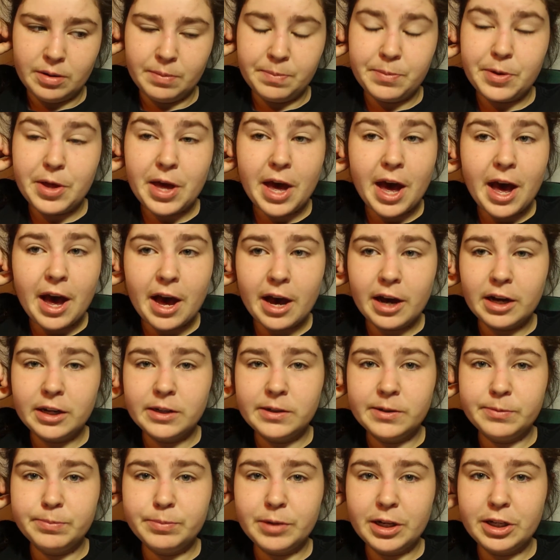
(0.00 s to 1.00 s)
But yeah,
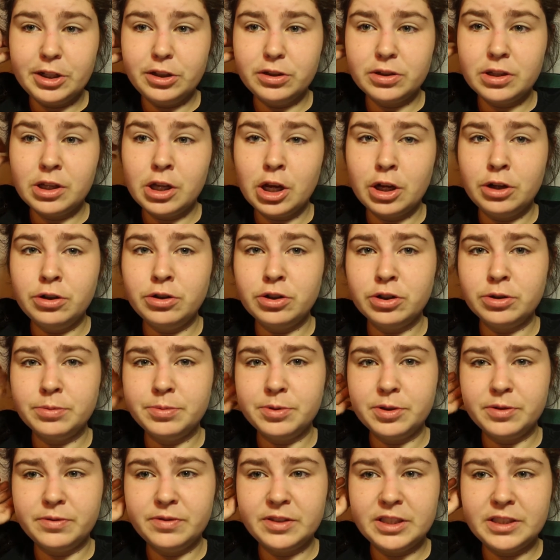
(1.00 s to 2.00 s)
I used
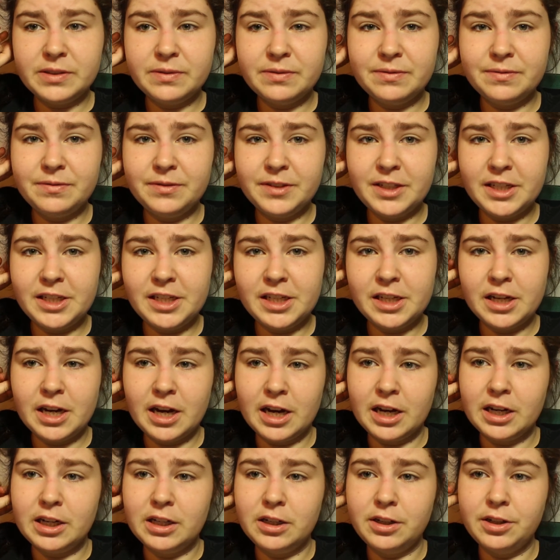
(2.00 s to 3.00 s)
close-ups of his feet
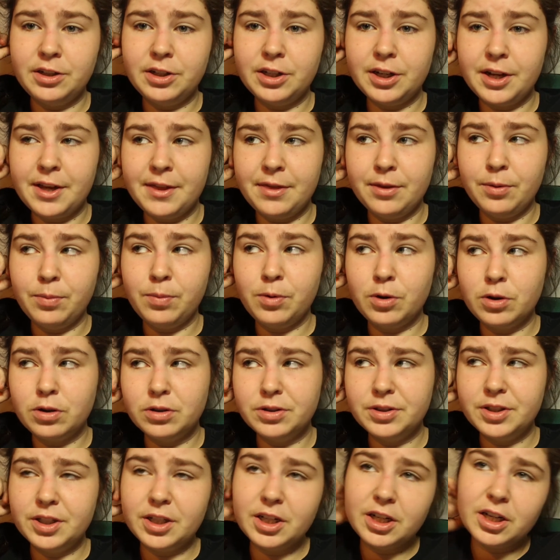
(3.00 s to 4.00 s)
and in the
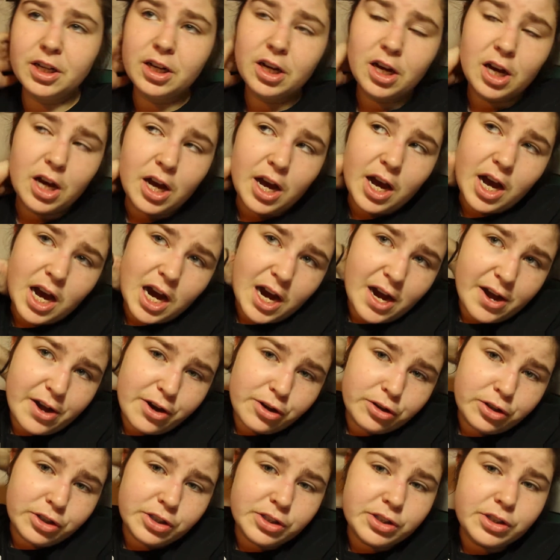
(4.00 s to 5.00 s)
water. I
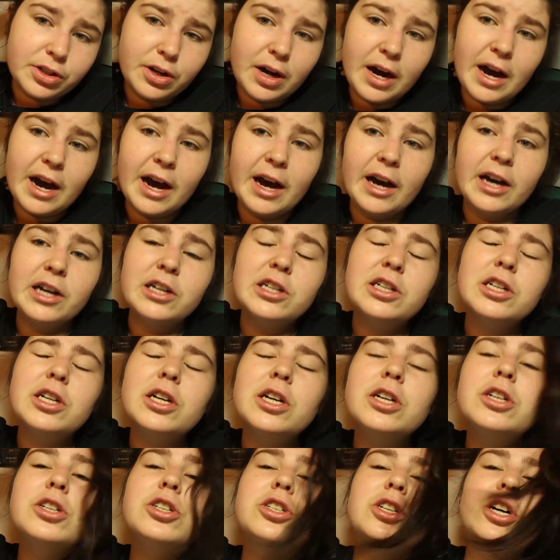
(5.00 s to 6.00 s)
also had
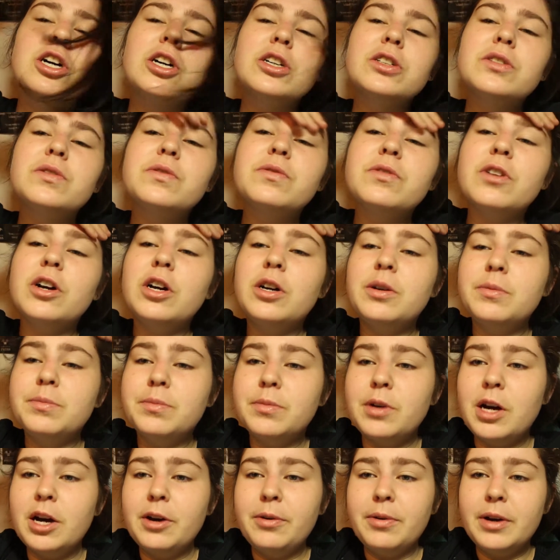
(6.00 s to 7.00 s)
shots
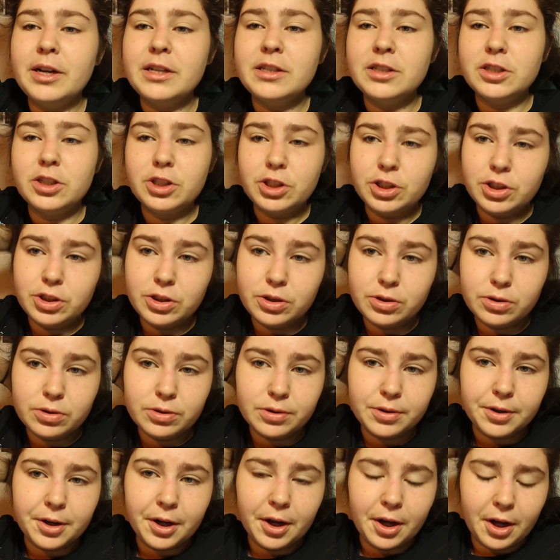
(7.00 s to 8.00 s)
from, I went
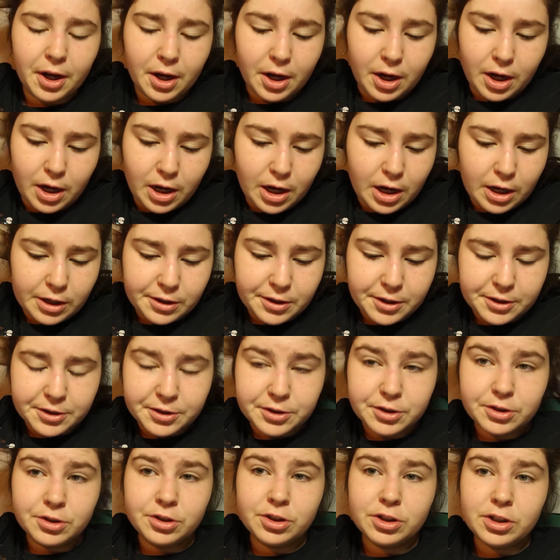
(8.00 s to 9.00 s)
to
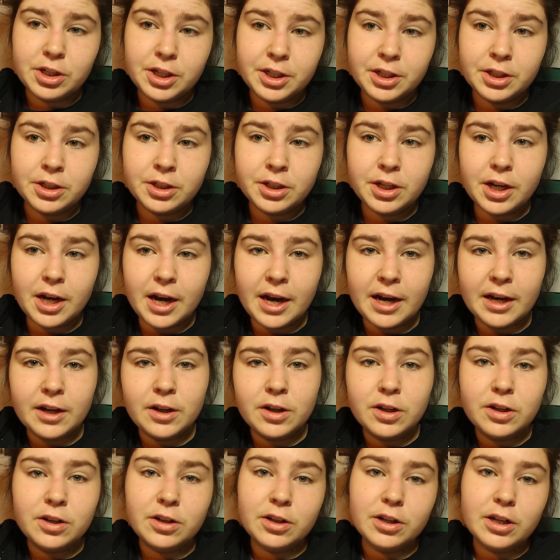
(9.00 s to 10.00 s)
Sunderland
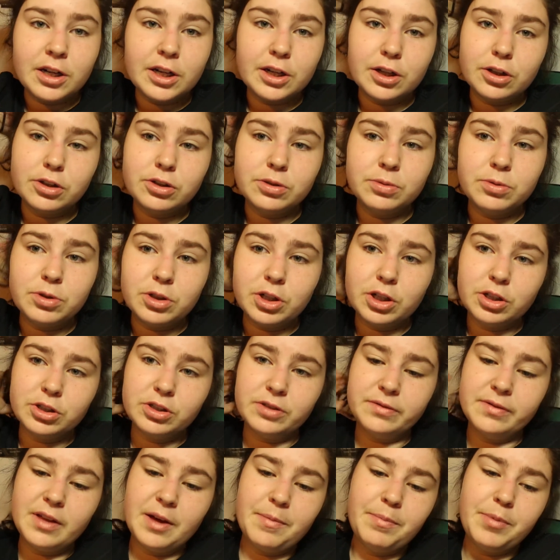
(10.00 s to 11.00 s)
and I got some shots
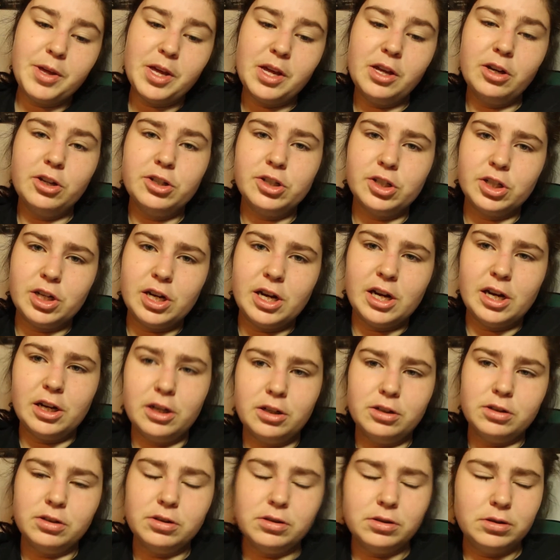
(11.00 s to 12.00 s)
of their beach
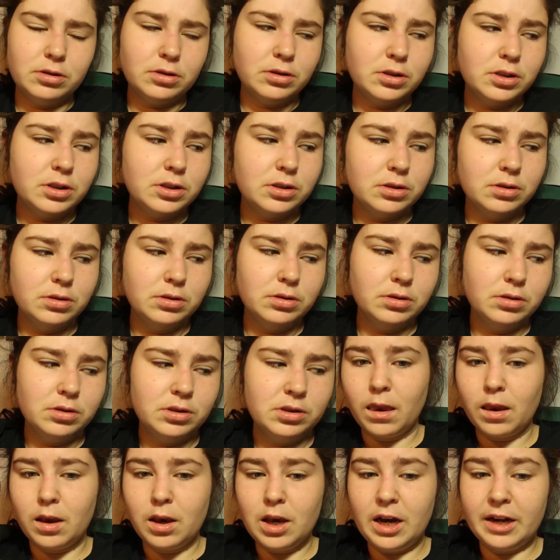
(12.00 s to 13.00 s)
and
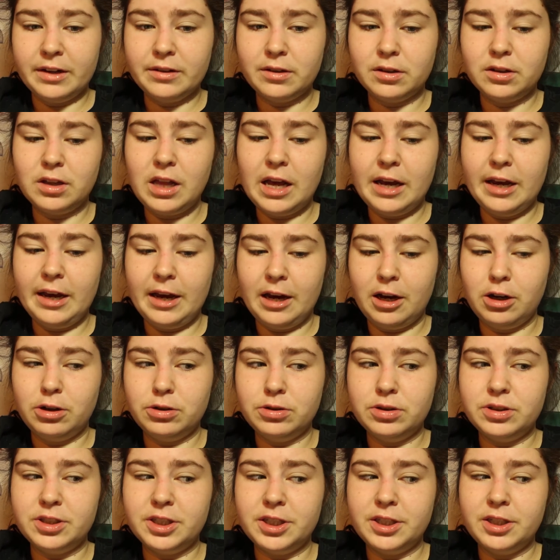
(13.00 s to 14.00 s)
the
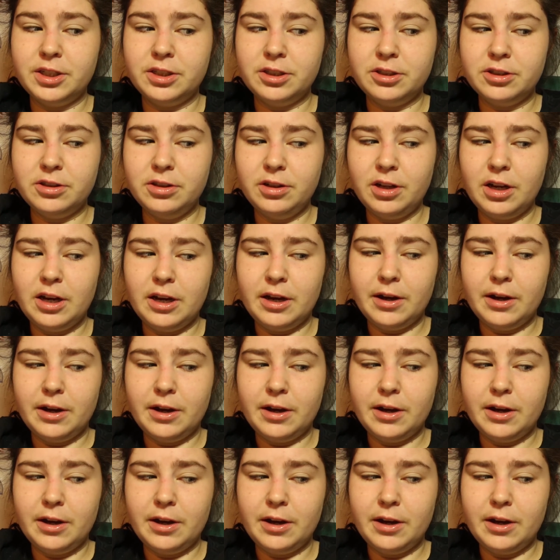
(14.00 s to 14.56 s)
lighthouses,